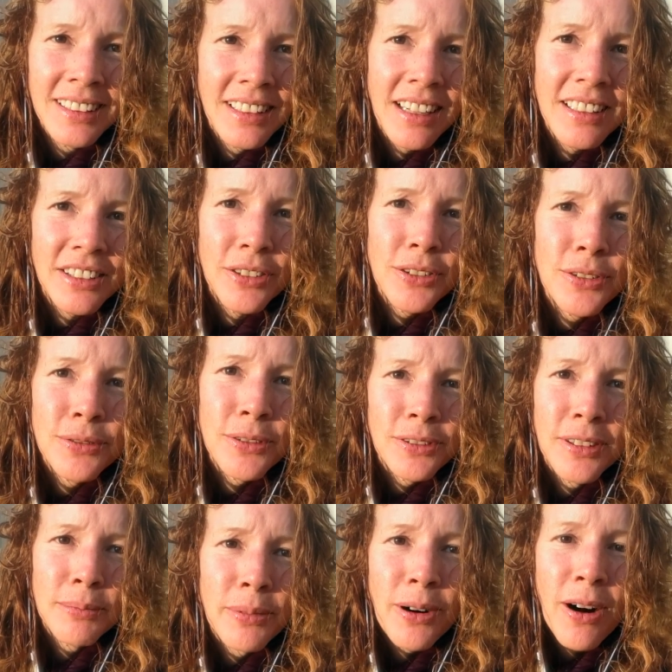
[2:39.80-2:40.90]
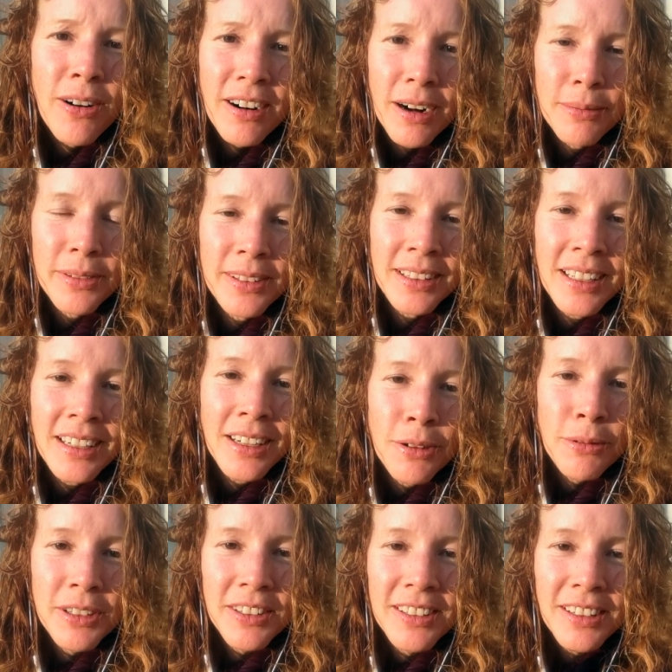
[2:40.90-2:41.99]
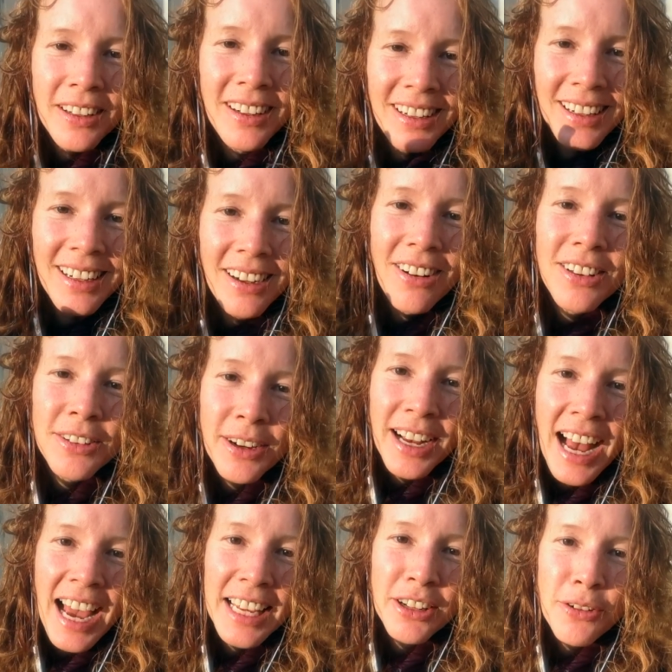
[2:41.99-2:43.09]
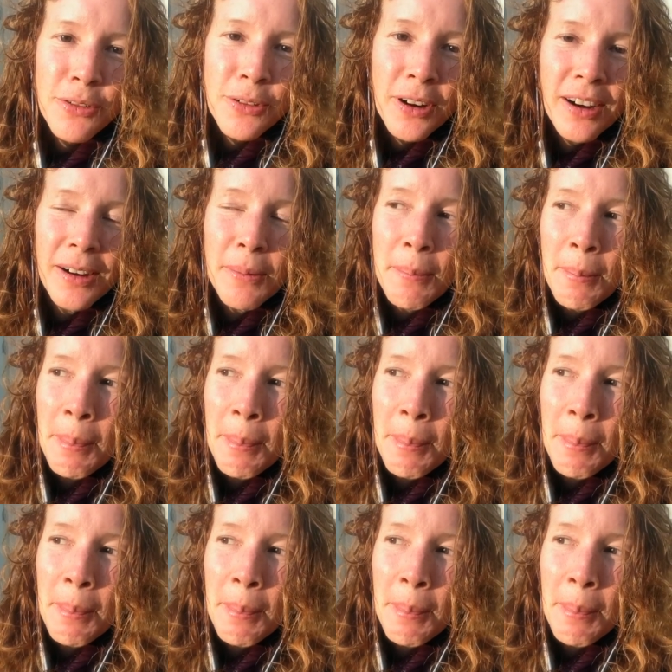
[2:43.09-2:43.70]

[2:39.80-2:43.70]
not useful programs, which is also kind of a